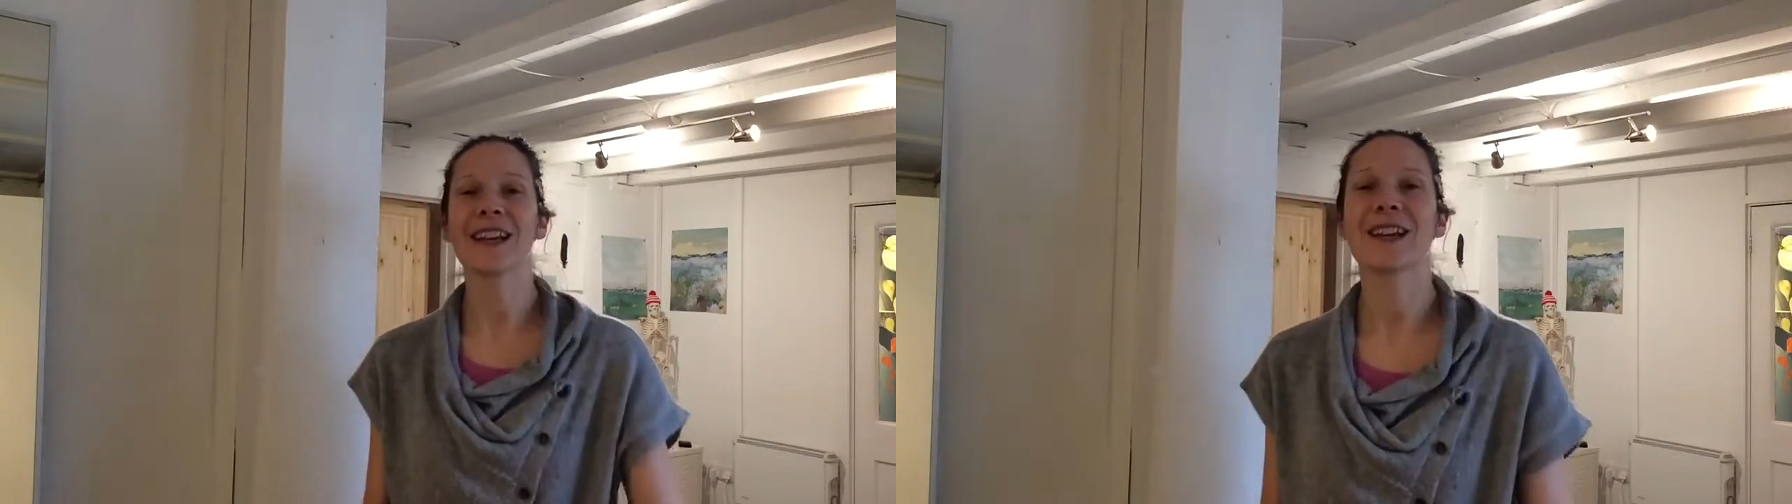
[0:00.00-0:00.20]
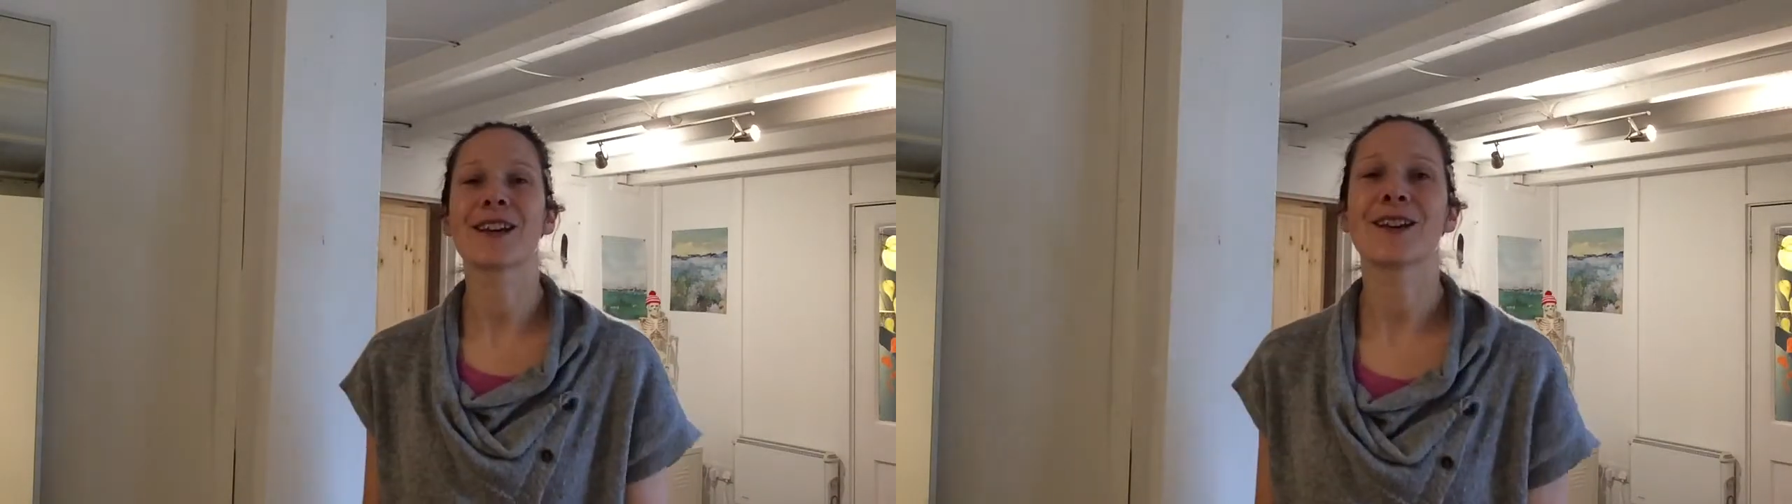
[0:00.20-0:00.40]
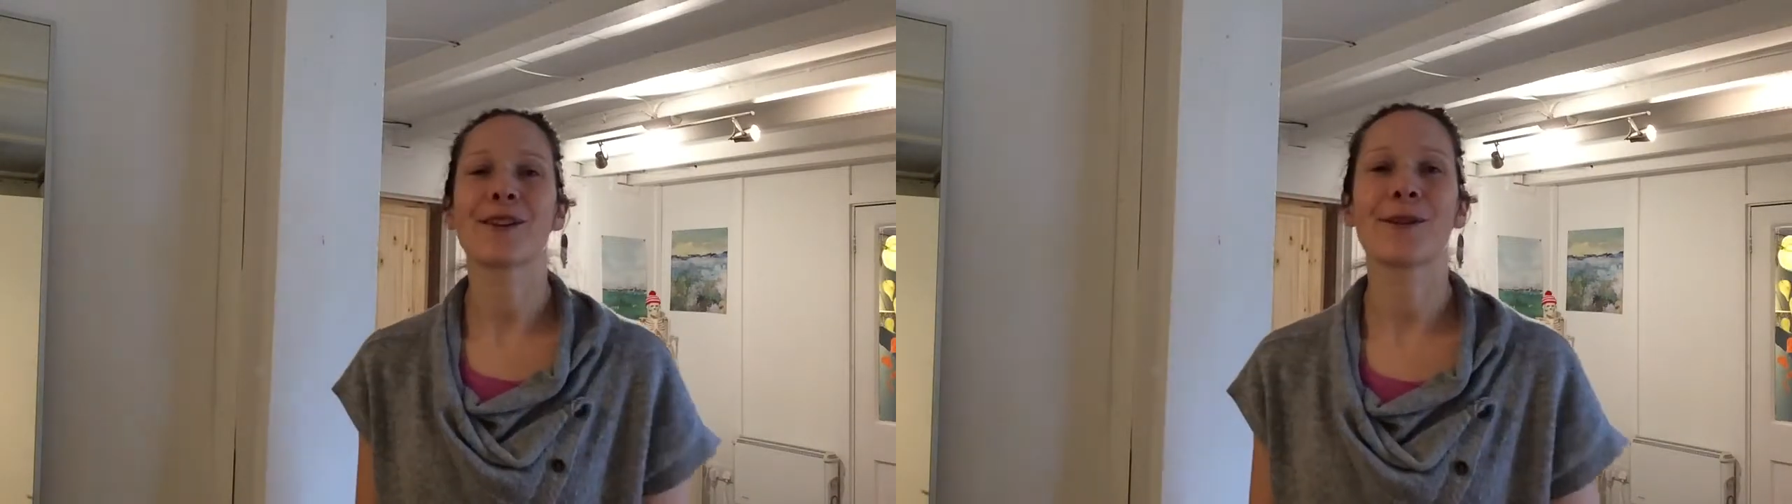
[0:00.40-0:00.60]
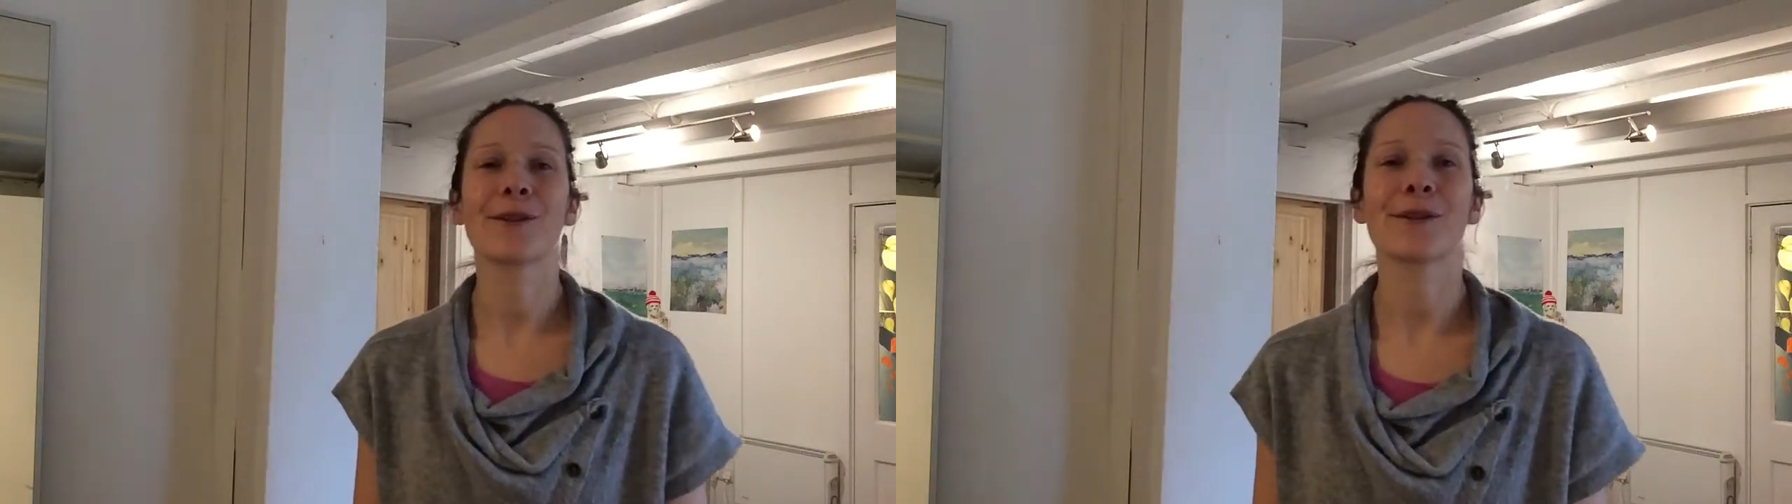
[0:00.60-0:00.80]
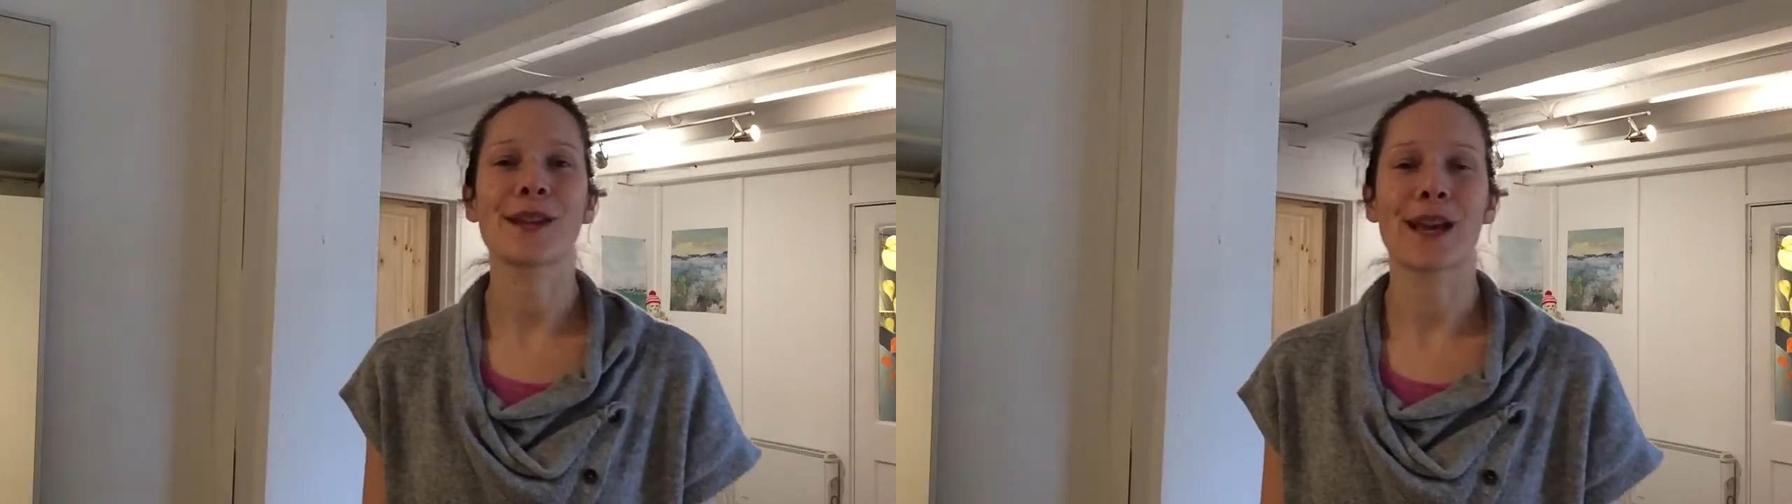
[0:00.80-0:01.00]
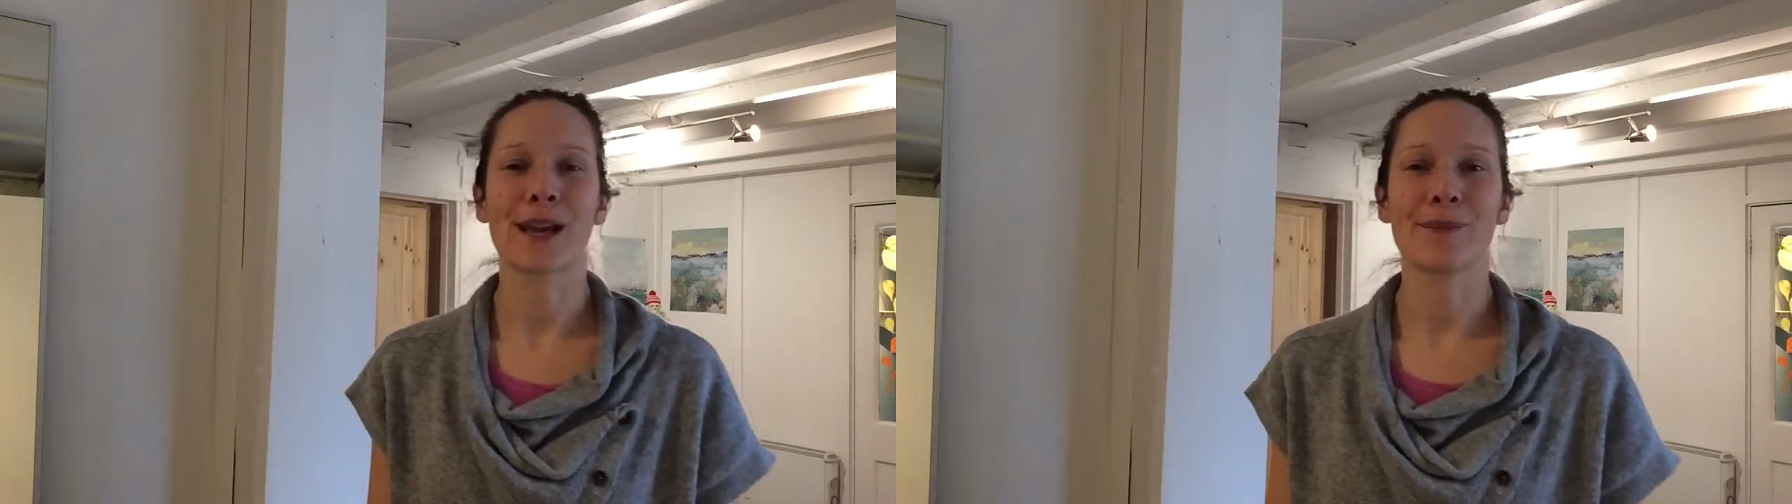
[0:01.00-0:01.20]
it can cause